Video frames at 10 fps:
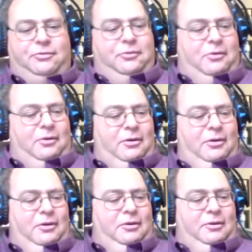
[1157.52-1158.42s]

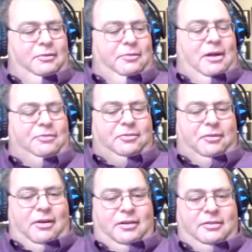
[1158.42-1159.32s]
where
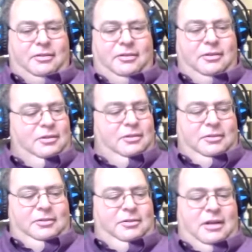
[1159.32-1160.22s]
lawyers now
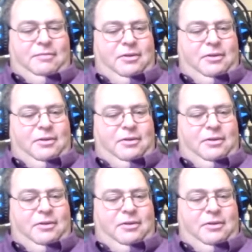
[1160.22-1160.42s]
routinely